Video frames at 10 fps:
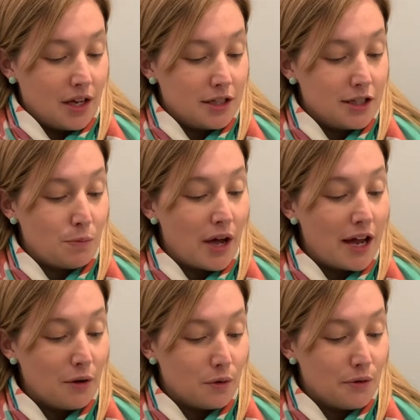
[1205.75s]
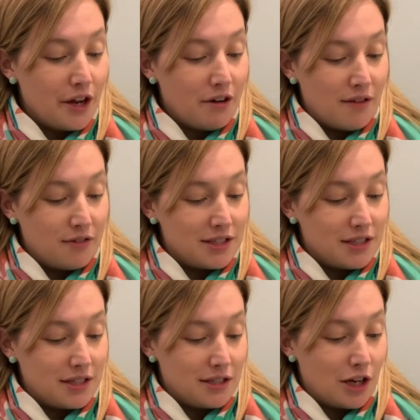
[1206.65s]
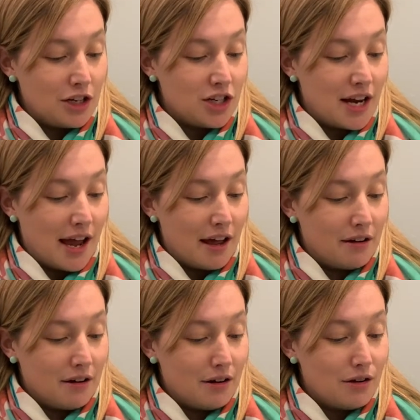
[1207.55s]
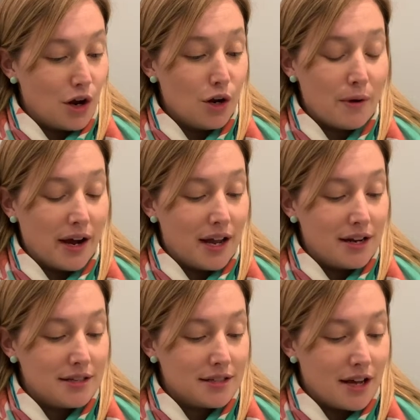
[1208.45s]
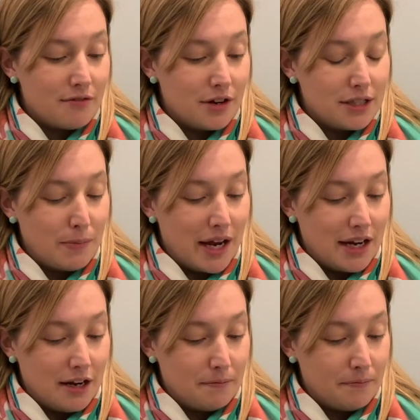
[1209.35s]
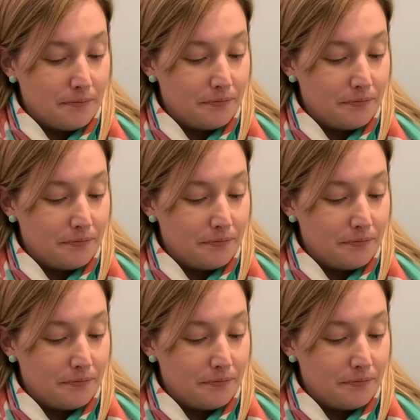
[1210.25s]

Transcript: Despite all their efforts to search it out, no one can discover its meaning.